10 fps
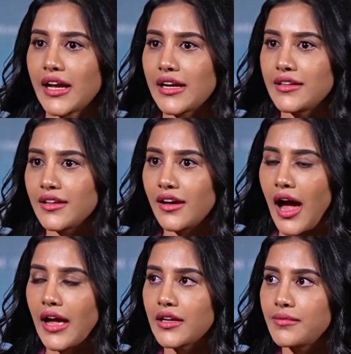And
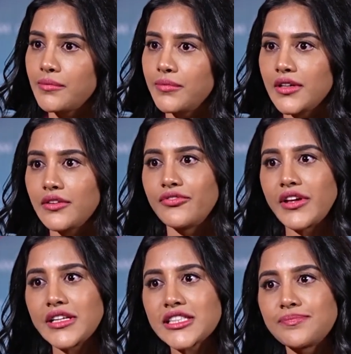I remember
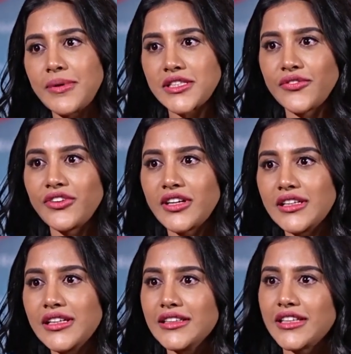very
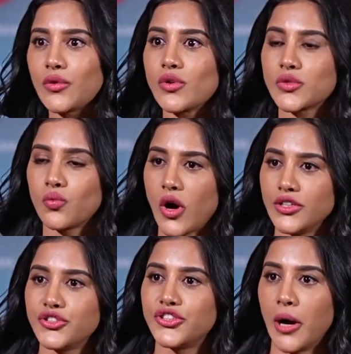specifically, there was
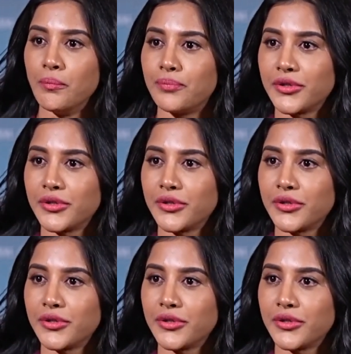one jump